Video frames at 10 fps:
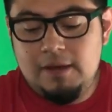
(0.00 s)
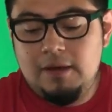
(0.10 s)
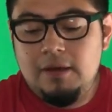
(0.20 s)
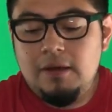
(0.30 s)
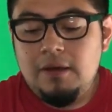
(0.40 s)

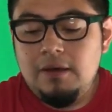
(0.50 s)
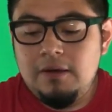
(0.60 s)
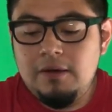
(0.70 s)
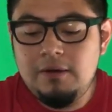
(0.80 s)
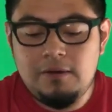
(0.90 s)

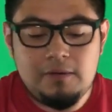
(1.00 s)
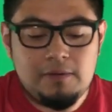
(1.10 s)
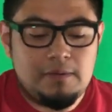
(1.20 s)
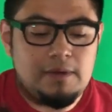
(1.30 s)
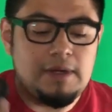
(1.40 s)
Oh,
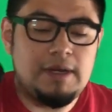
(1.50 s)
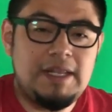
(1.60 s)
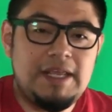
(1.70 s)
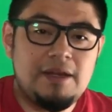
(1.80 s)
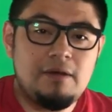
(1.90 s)

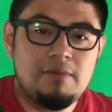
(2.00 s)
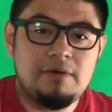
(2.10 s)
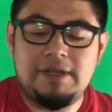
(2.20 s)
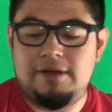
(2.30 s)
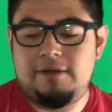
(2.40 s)
neato
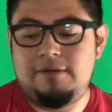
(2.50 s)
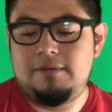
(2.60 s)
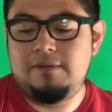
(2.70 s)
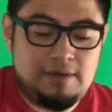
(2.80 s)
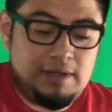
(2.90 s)
burrito.
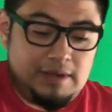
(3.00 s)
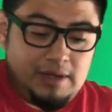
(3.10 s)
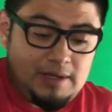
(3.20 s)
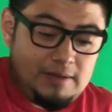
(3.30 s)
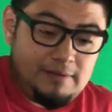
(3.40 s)
Now I
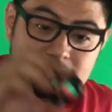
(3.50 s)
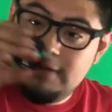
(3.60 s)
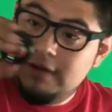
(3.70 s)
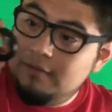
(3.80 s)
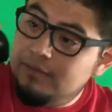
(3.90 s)
got
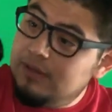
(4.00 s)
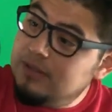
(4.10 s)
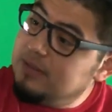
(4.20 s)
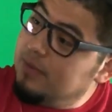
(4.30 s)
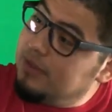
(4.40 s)
fingerprint
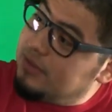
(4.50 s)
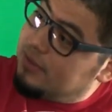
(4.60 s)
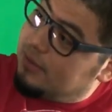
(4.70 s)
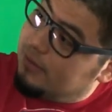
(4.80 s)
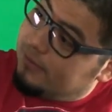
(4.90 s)
smudges
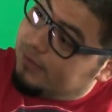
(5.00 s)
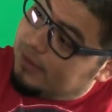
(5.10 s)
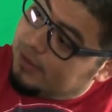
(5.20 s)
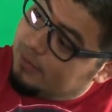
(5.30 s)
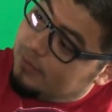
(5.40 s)
all over
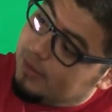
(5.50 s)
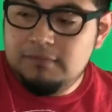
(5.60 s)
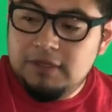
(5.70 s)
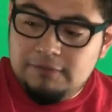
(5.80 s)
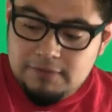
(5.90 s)
the
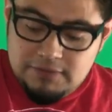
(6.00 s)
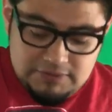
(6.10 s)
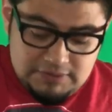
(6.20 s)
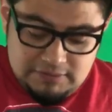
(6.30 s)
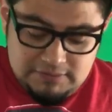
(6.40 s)

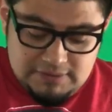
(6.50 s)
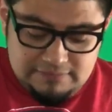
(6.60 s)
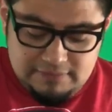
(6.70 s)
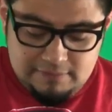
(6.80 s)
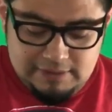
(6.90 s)
first use
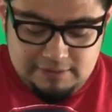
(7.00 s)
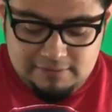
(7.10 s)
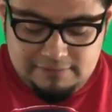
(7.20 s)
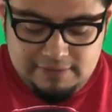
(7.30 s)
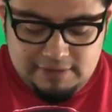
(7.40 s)
of the
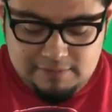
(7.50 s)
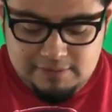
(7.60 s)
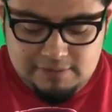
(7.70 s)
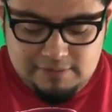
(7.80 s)
microfiber.